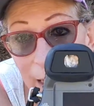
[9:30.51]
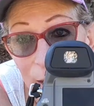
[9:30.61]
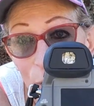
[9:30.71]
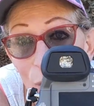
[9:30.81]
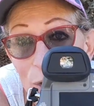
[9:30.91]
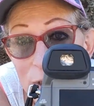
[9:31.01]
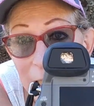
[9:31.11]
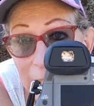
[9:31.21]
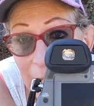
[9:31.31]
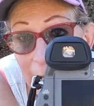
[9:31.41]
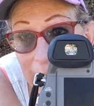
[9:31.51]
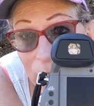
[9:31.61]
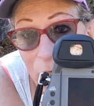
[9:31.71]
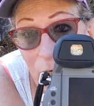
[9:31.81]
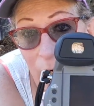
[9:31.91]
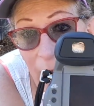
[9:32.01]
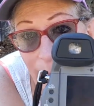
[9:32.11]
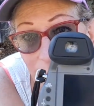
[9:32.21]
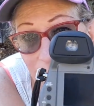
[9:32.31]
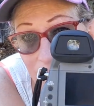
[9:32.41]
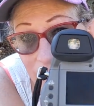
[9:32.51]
It looks like crap.